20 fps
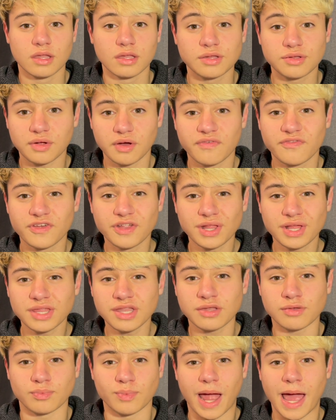So I feel like
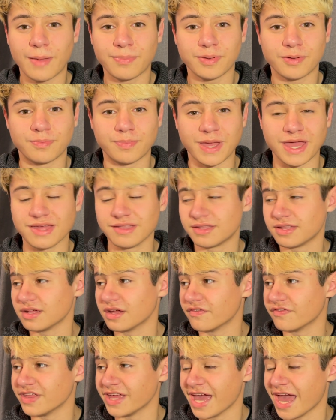this rapid
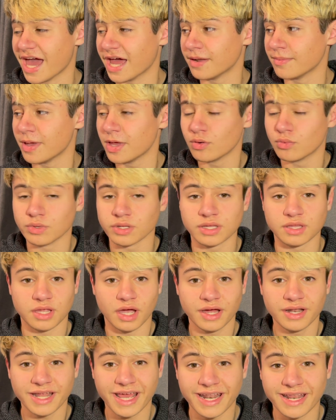pacing of the anime was
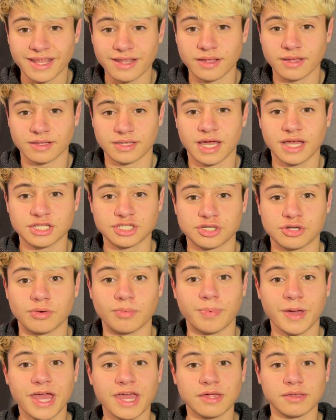done at an intentional
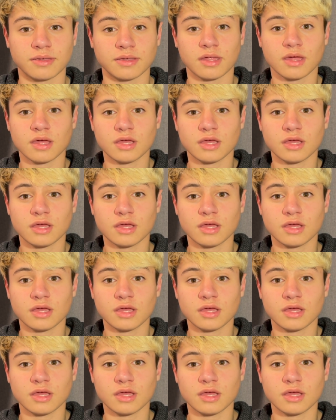pace